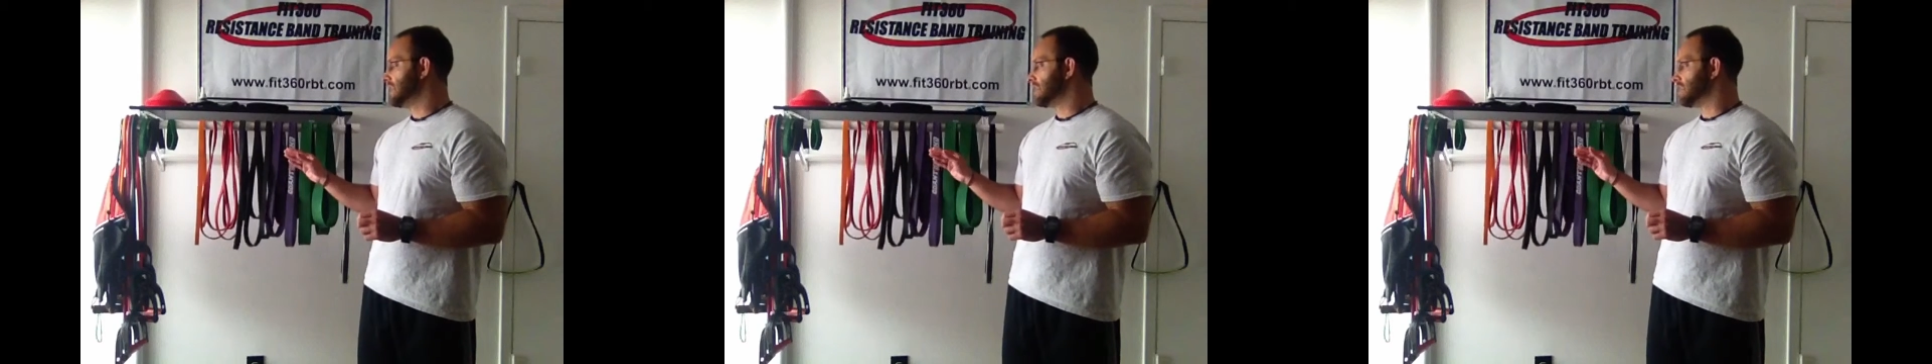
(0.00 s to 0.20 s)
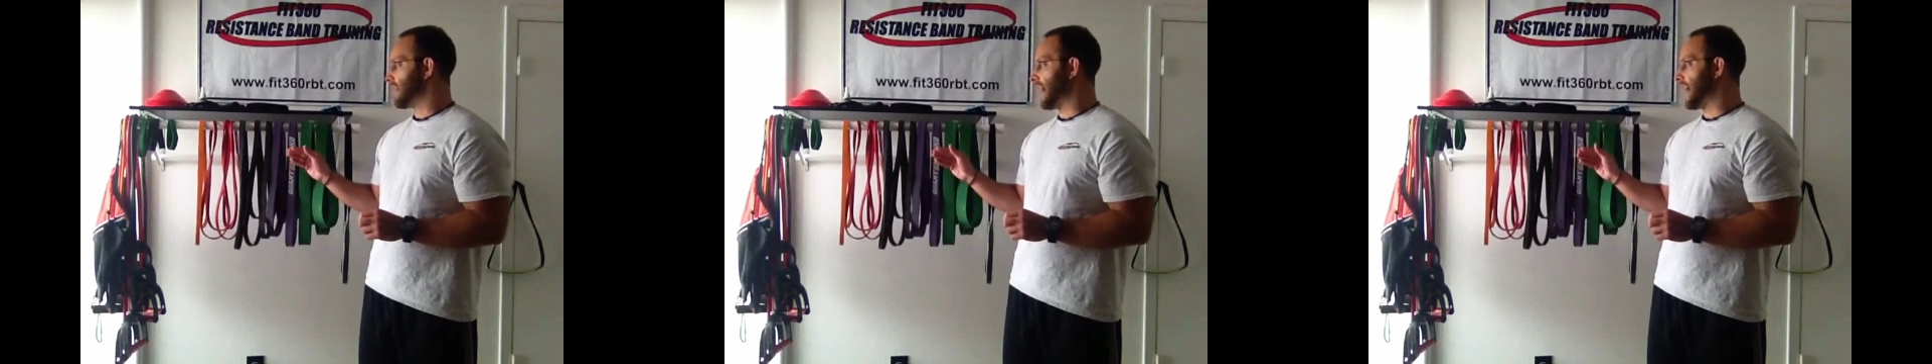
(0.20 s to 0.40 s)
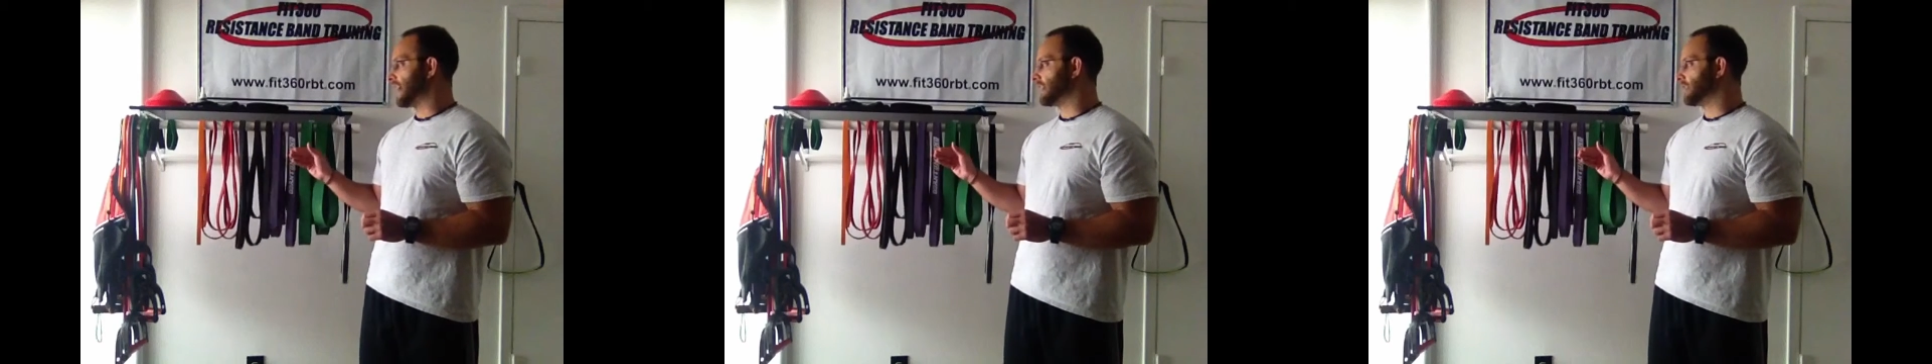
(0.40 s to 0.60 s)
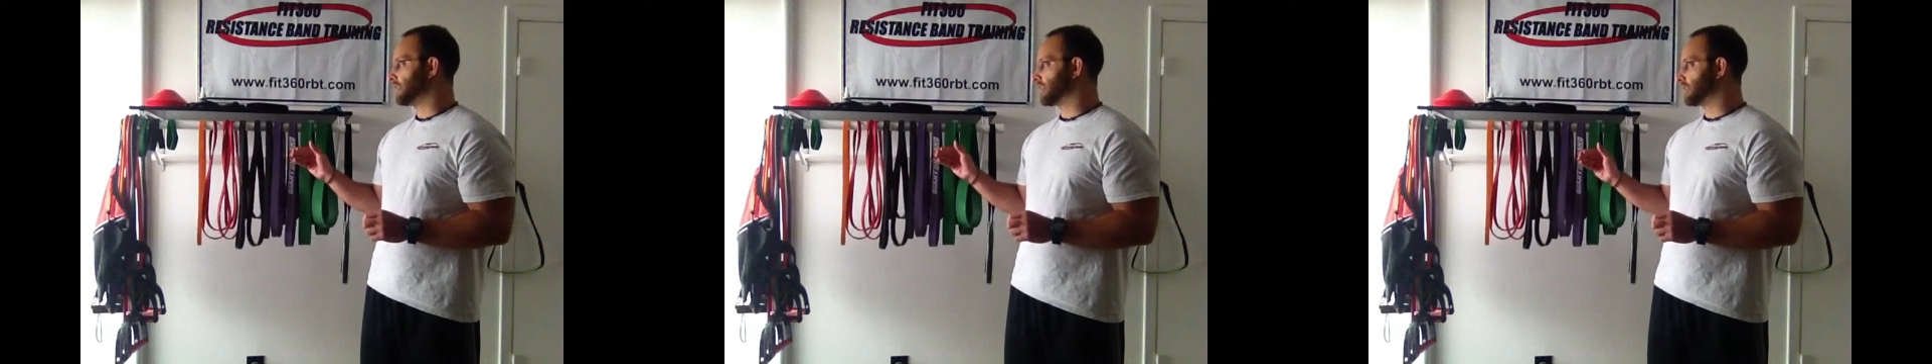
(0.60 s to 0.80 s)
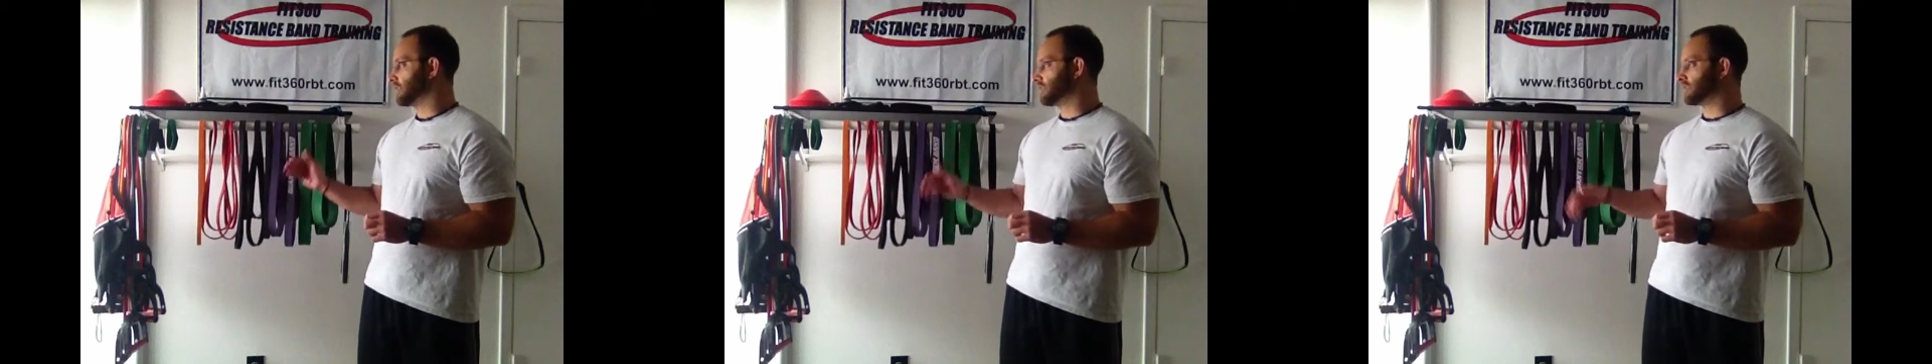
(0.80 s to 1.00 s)
that you're
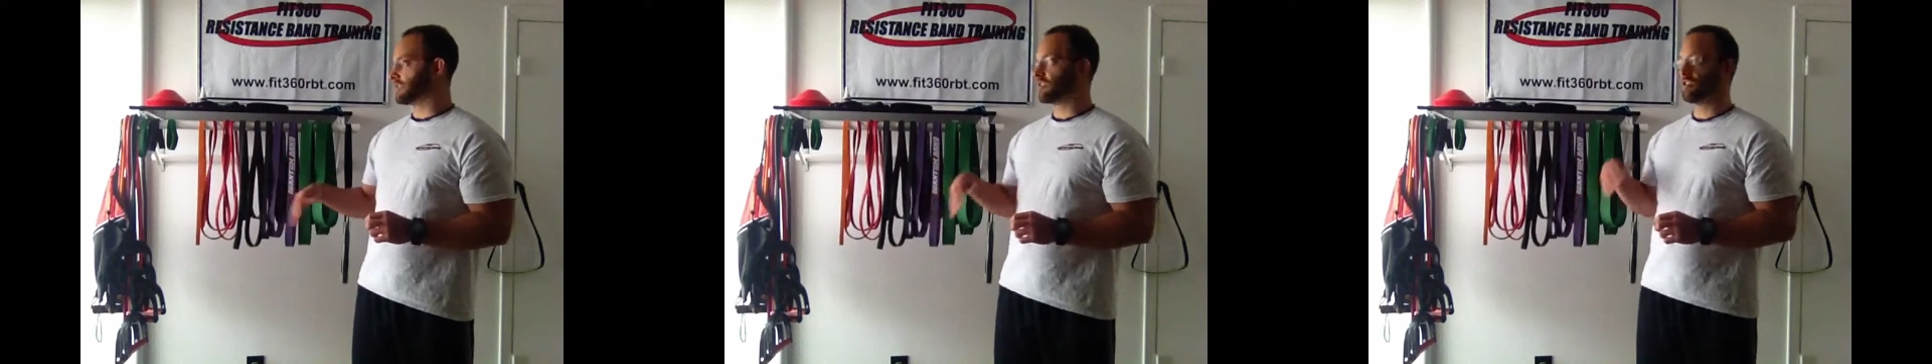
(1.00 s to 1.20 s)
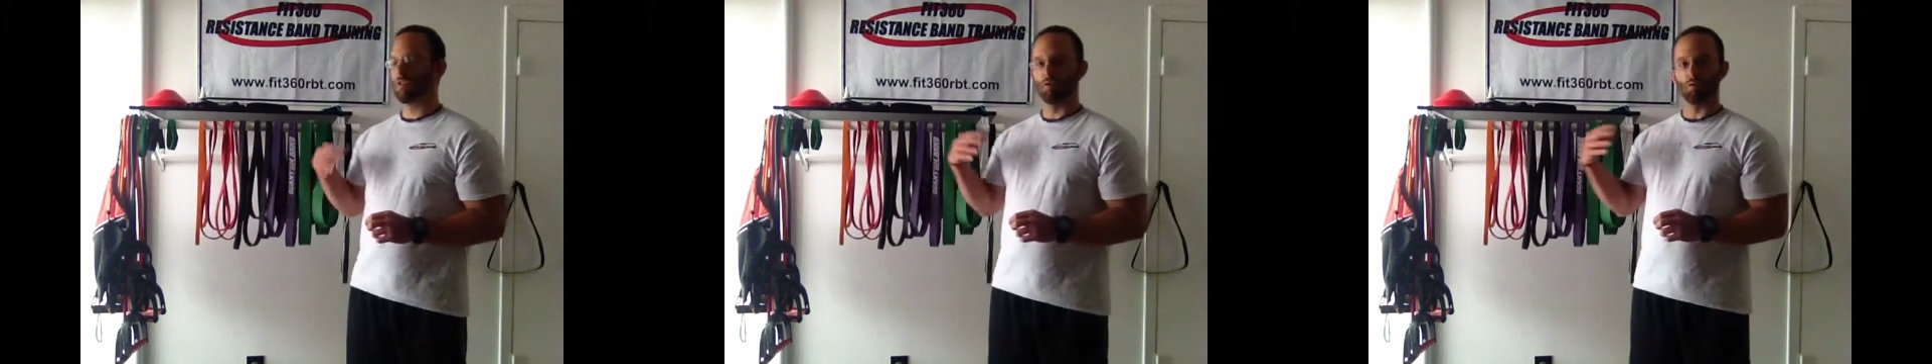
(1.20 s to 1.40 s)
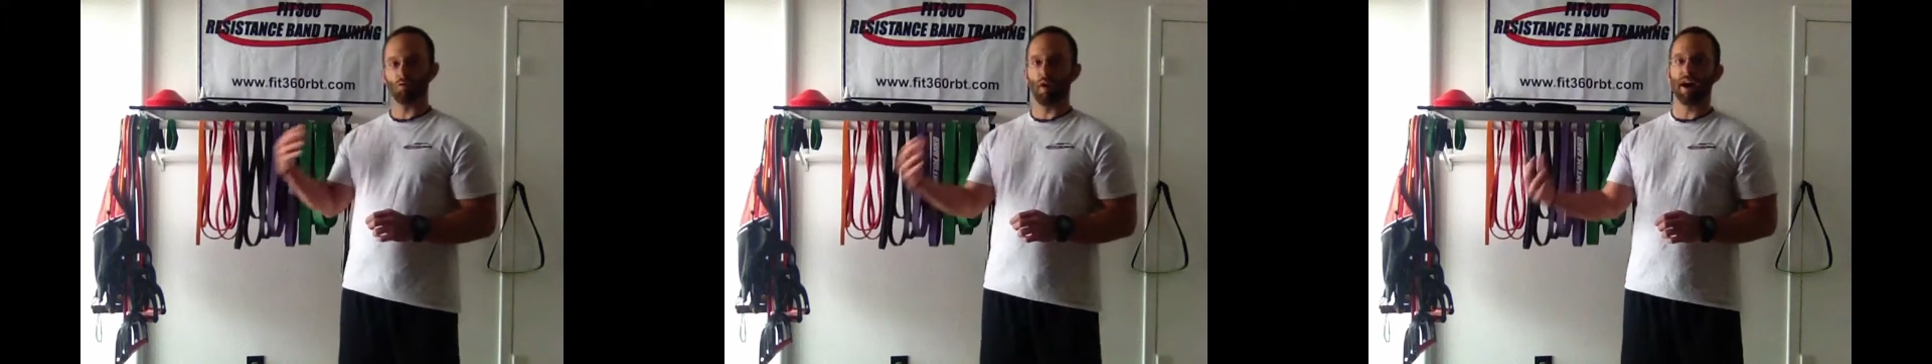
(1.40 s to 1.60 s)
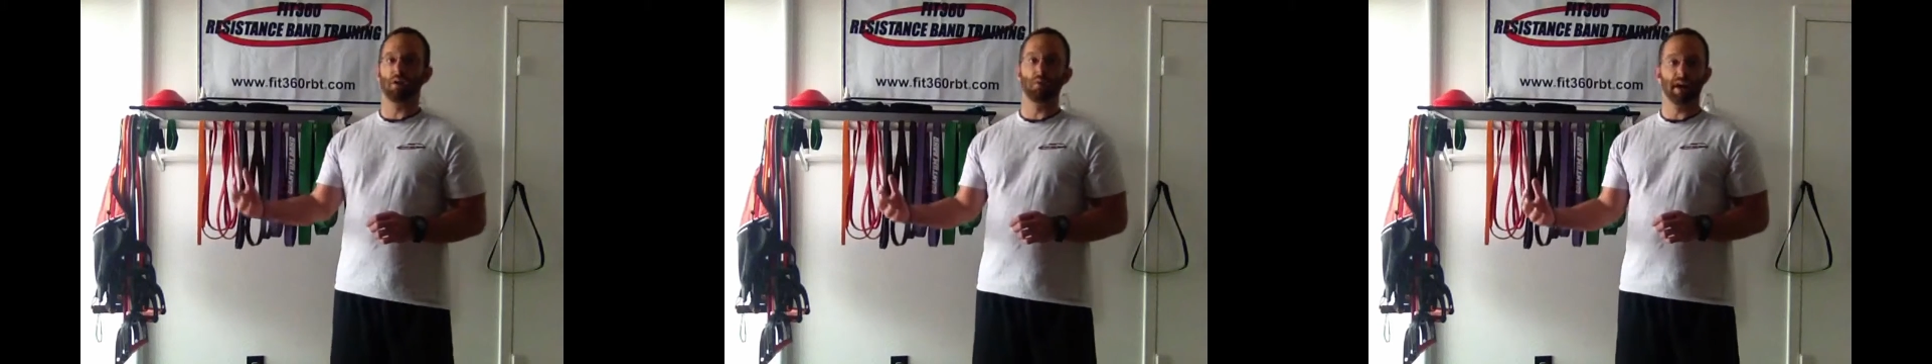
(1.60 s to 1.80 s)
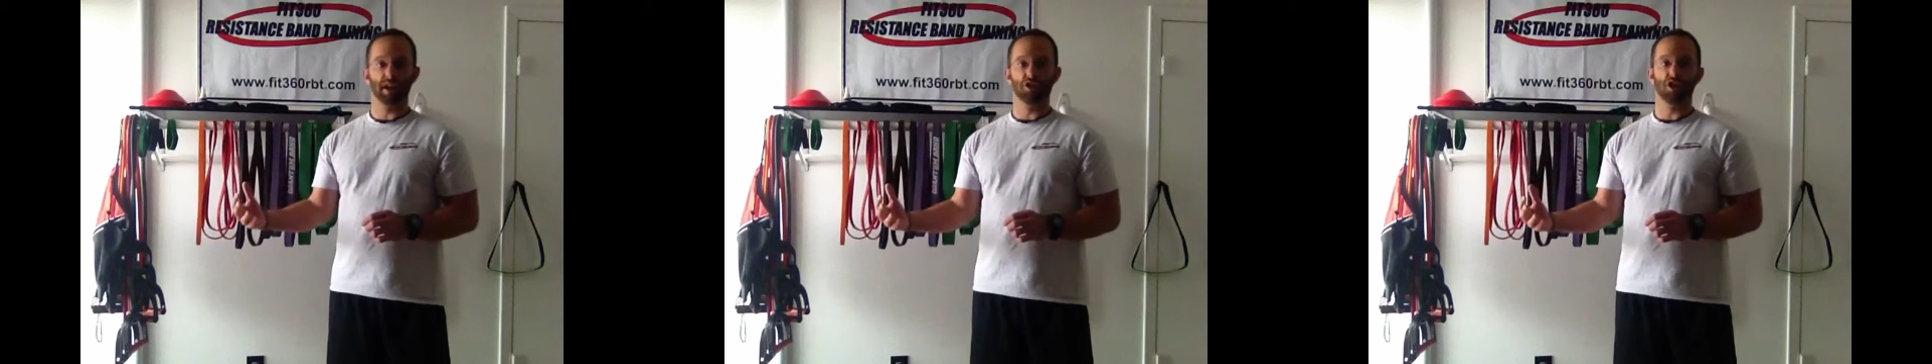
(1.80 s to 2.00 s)
going to just right
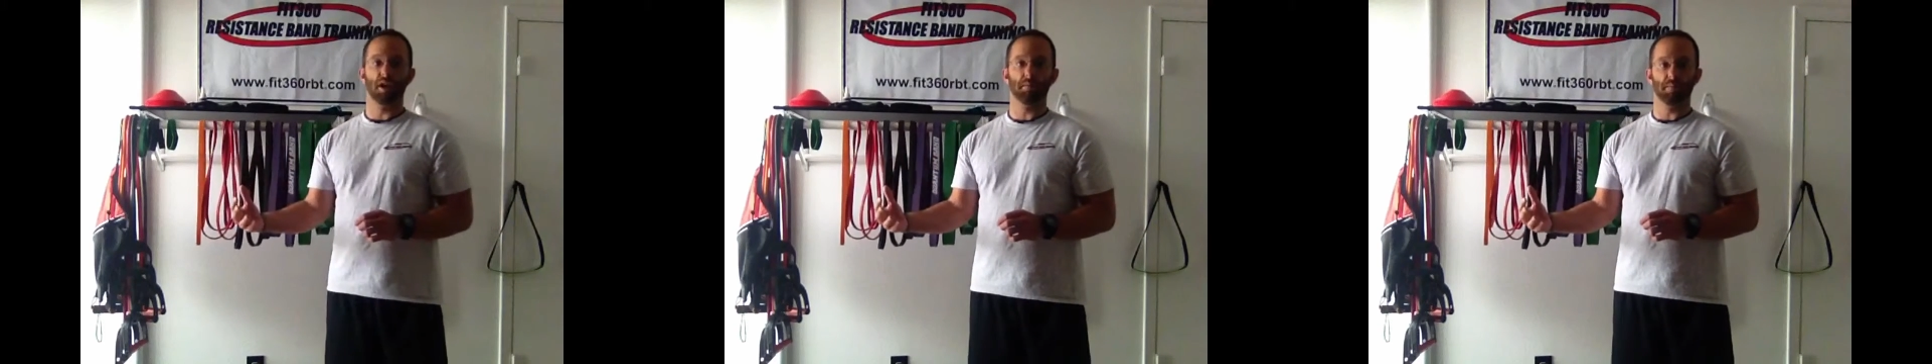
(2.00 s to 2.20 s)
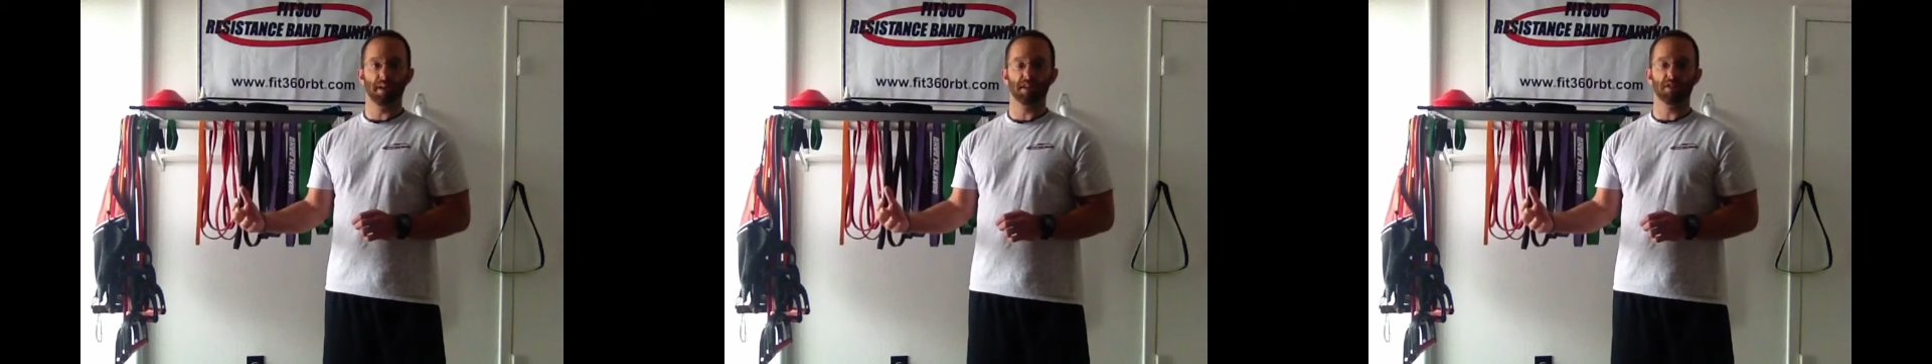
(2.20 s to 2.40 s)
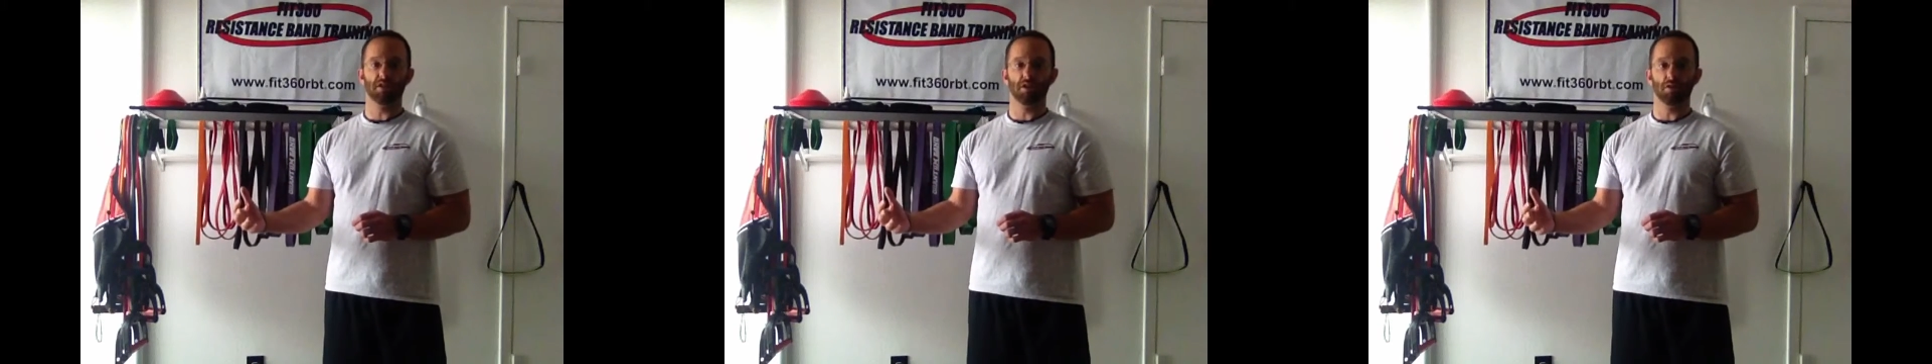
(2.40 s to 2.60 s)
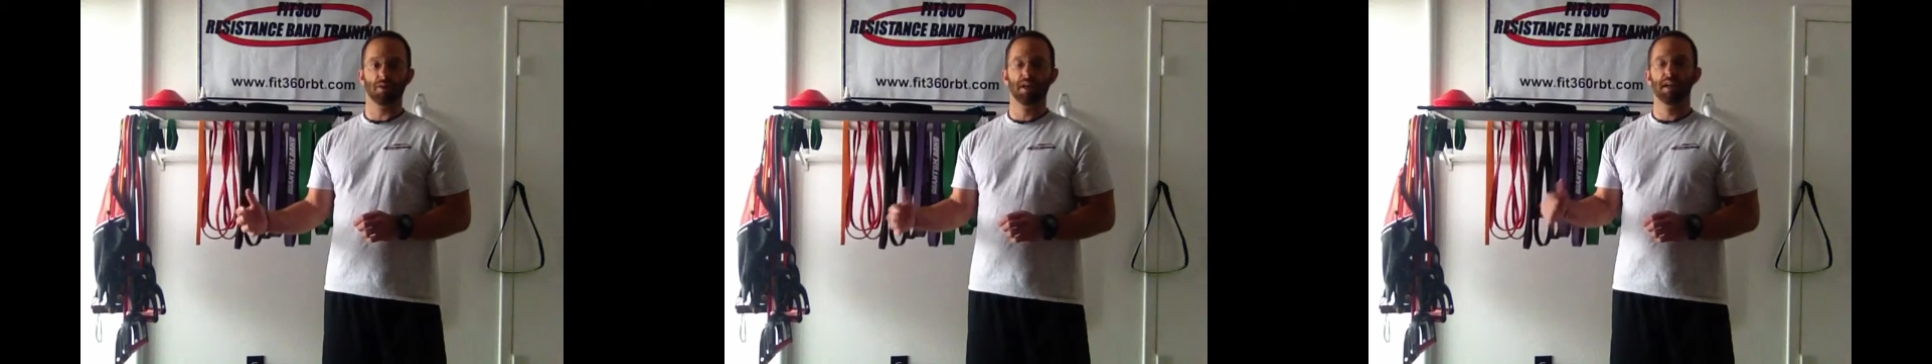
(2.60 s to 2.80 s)
away jump into.